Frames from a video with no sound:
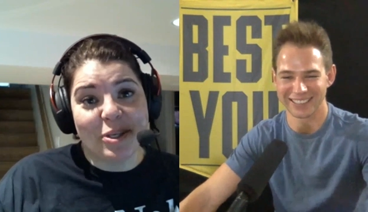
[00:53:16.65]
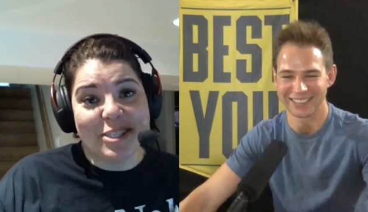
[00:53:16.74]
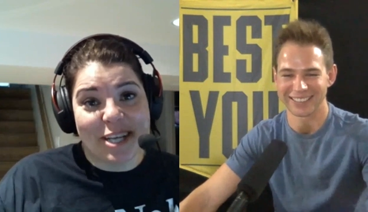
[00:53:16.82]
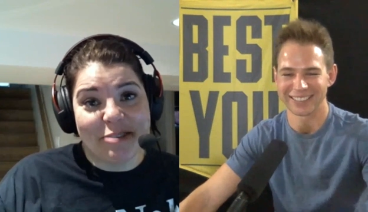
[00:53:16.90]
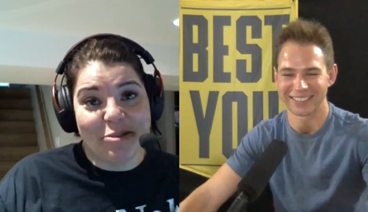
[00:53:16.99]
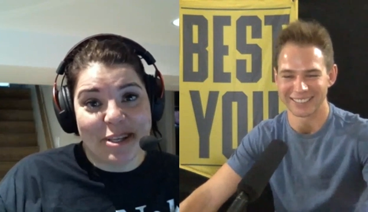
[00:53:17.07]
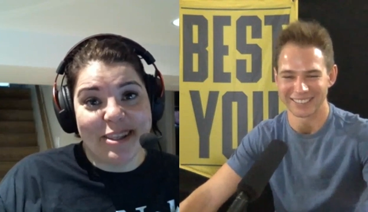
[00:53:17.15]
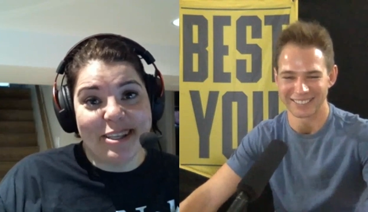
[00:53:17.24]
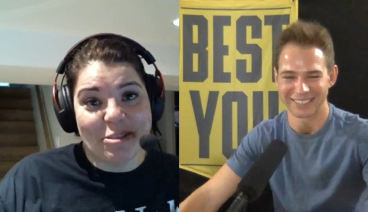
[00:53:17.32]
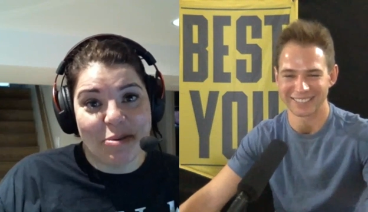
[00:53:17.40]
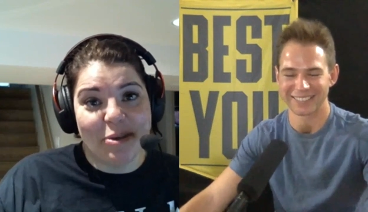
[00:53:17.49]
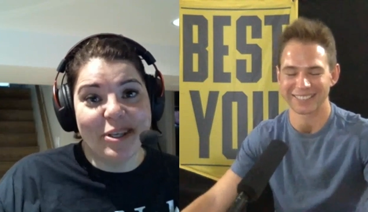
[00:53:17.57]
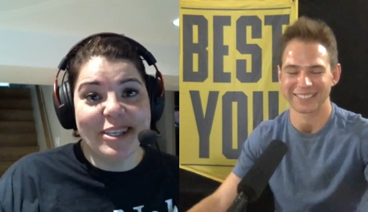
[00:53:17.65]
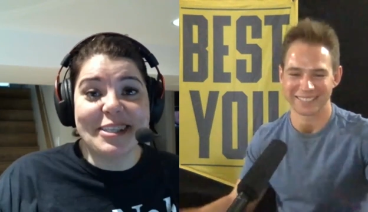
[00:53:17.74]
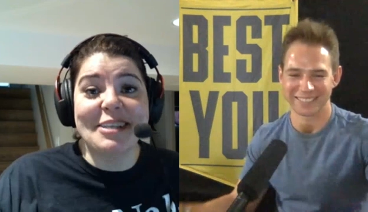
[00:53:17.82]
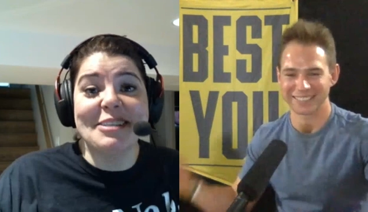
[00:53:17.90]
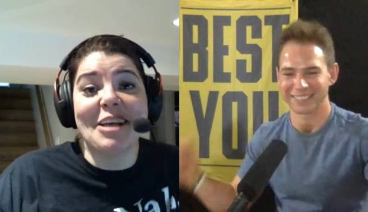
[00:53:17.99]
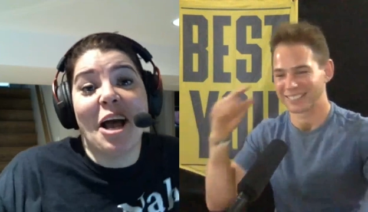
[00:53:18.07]
Speaker 1: reason I've written this
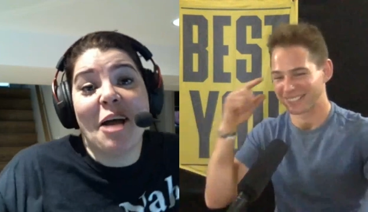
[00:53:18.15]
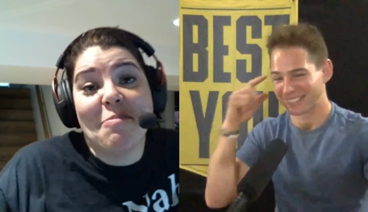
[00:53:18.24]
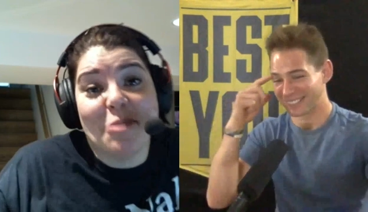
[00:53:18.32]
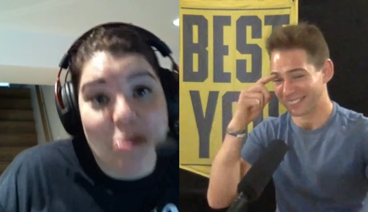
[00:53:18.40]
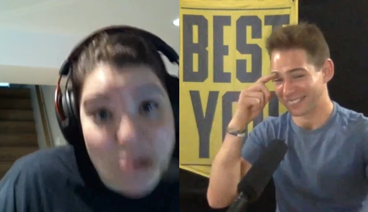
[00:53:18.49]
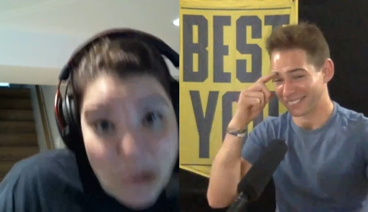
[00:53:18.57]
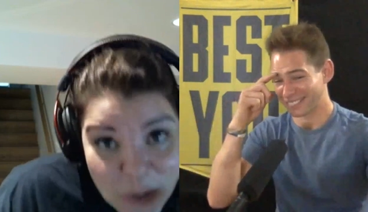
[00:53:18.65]
book is because I'm the